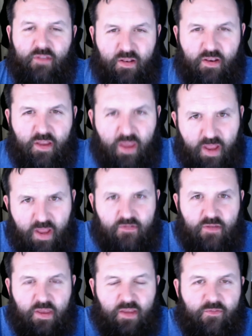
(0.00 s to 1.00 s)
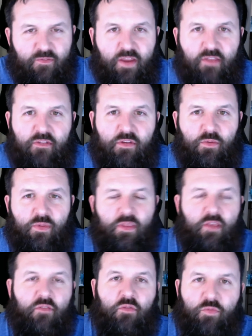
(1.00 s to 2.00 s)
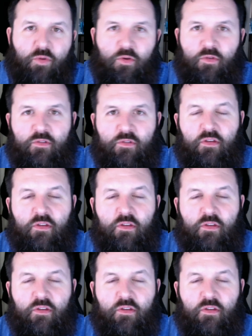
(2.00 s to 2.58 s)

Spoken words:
And as I fine-tune these first